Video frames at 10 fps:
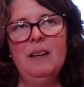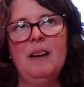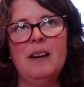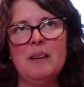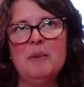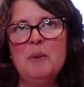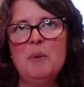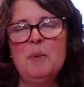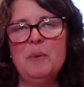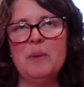I don't
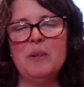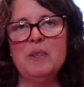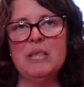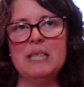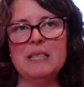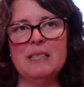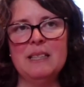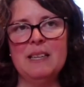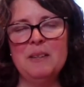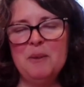know,
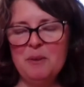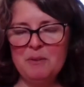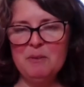I don't know if